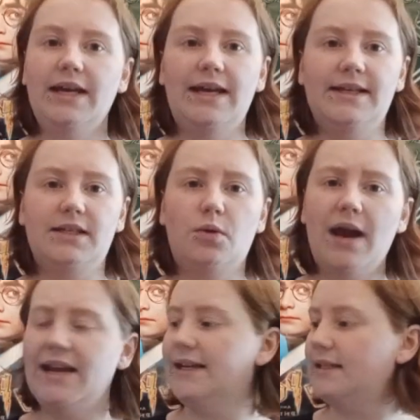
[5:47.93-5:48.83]
It's
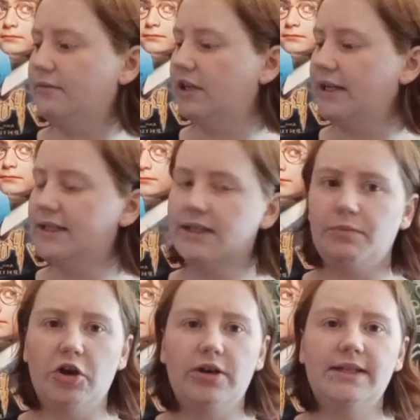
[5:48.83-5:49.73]
quite an easy read,
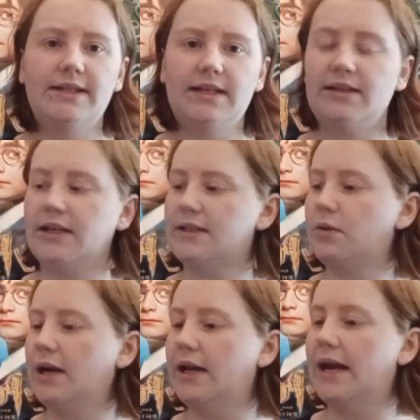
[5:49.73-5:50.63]
to be honest. I think it's
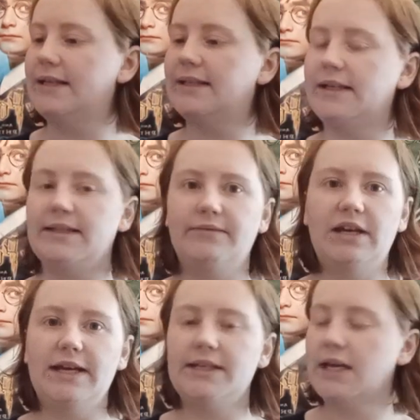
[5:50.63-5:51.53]
quite a nice and easy
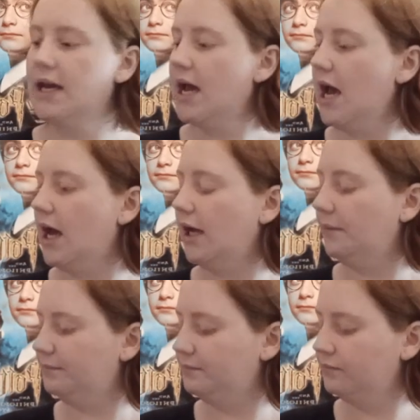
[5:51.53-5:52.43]
read.
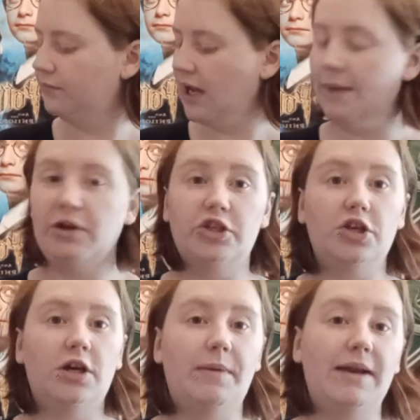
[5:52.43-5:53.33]
I'm going to
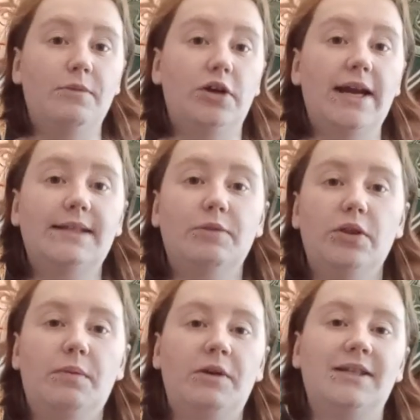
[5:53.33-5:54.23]
talk about it more next
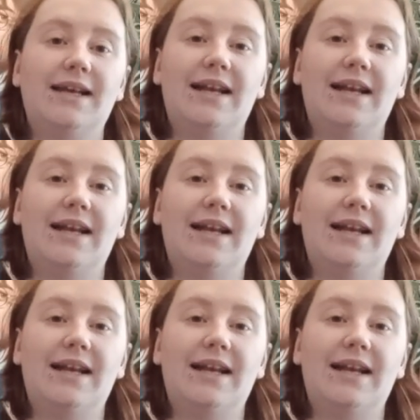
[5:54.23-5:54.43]
month because,